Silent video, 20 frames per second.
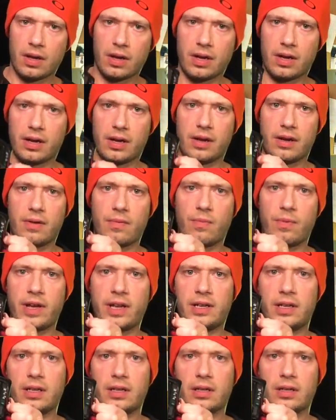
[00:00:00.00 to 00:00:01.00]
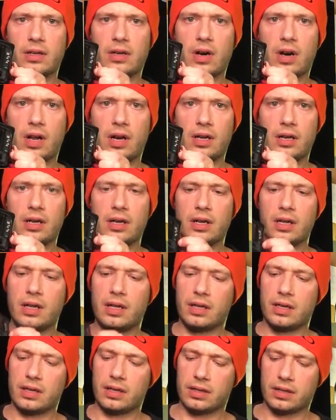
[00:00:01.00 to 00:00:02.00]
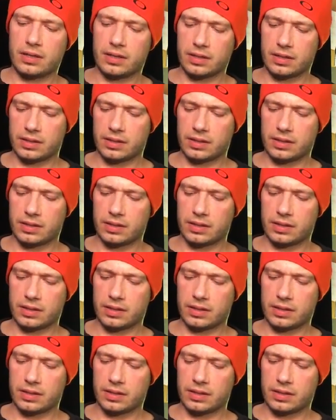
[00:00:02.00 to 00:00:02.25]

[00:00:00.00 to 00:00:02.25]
uh, red color, uh,